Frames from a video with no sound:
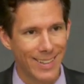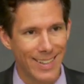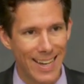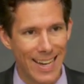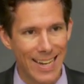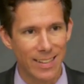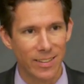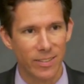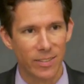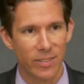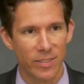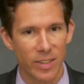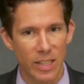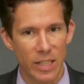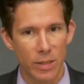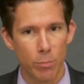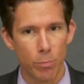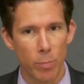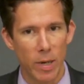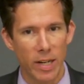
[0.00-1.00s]
gain
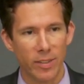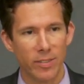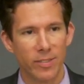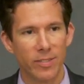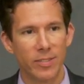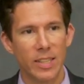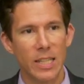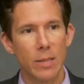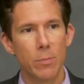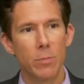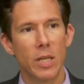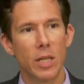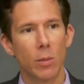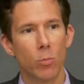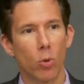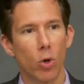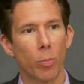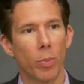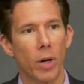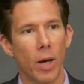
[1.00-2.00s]
steam by seeming
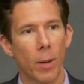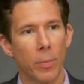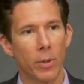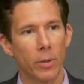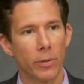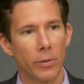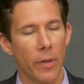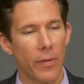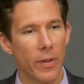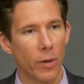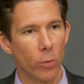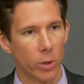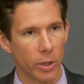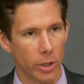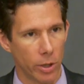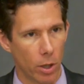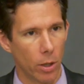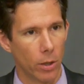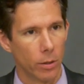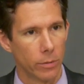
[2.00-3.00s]
more popular than they
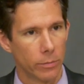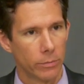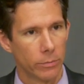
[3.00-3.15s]
really are.